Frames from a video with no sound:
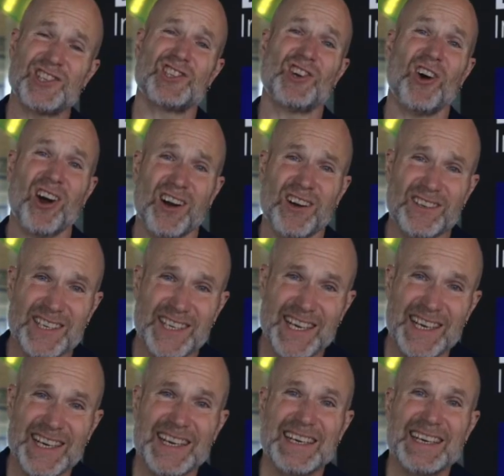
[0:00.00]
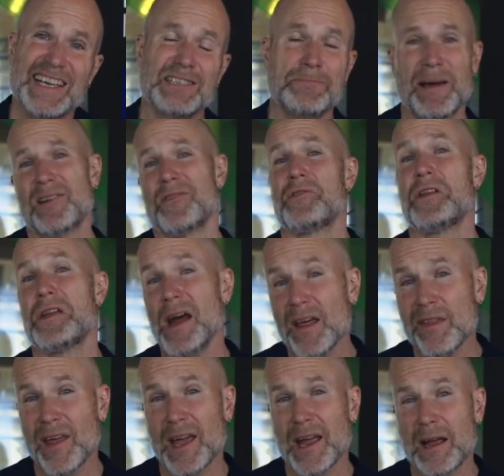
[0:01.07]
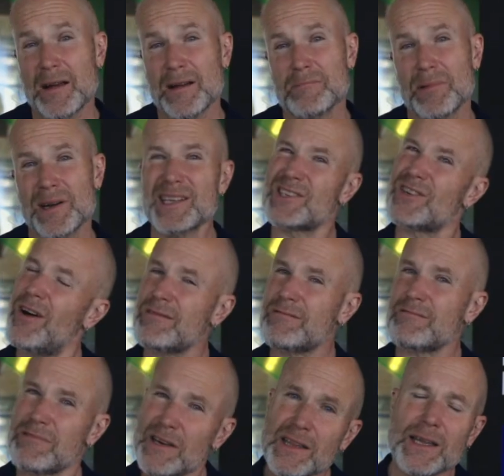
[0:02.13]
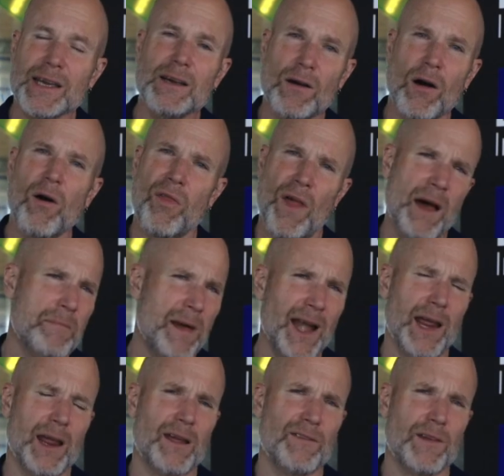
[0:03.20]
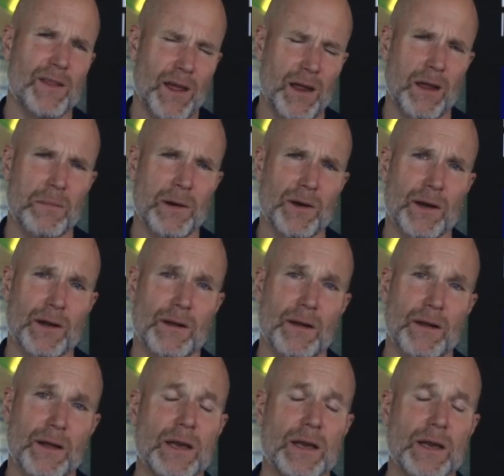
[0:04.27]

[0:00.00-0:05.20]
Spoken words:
a start. It's better than nothing, but it's not really all that many if you think about it.